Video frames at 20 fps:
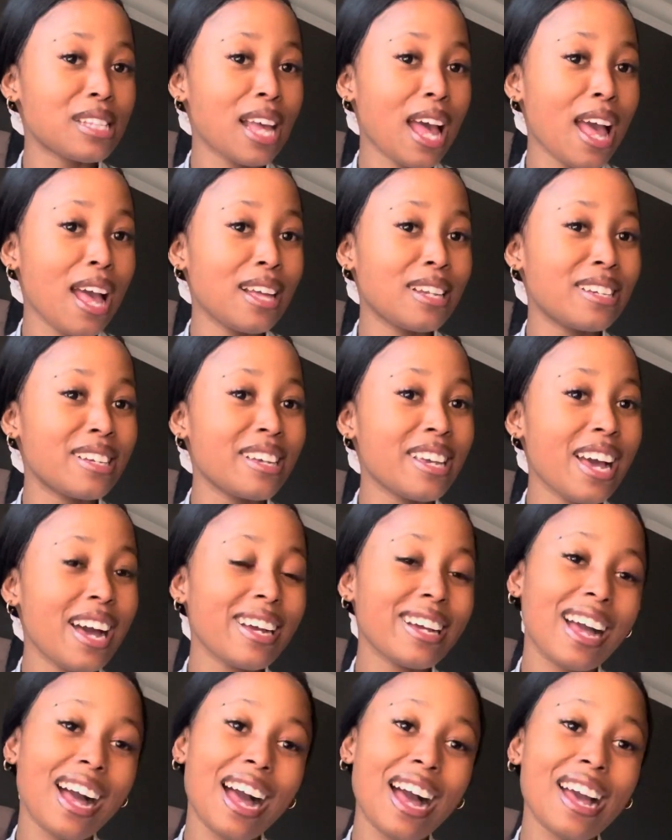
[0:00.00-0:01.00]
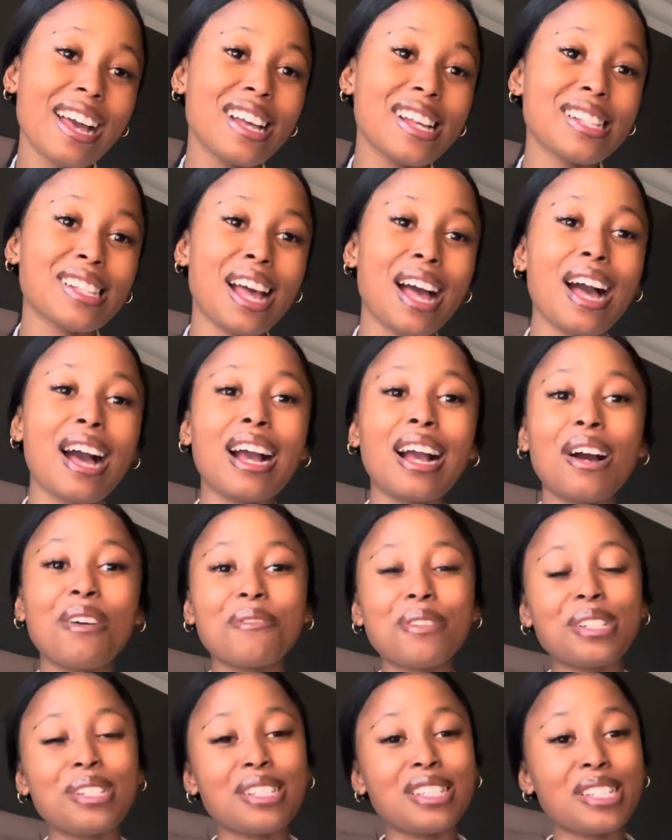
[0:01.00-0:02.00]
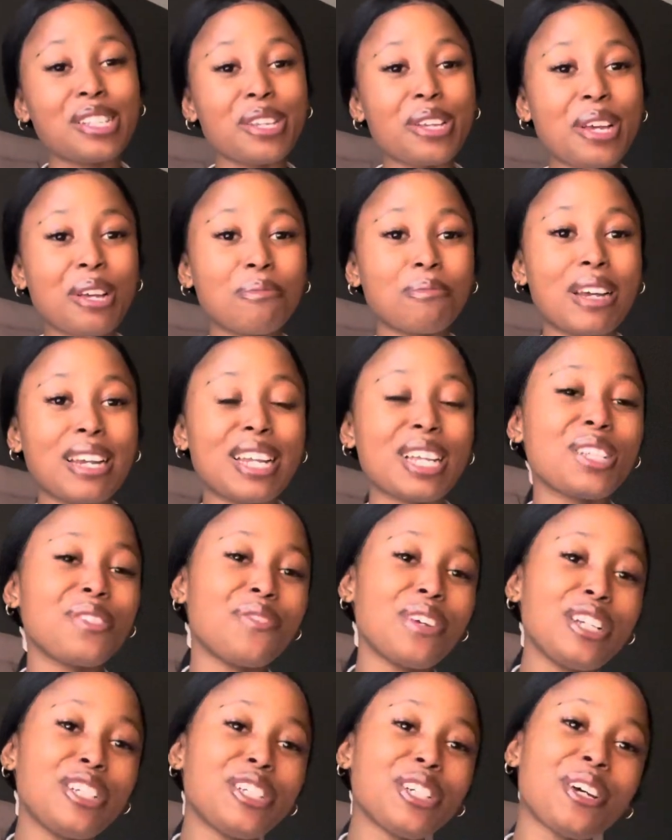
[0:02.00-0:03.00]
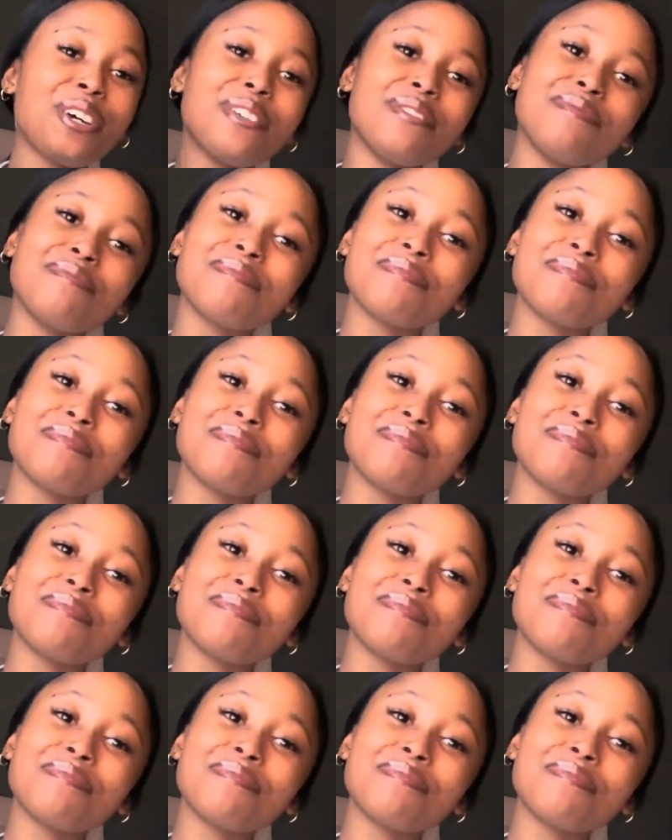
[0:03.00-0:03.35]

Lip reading: And yeah guys, I can't wait to see you in my next video.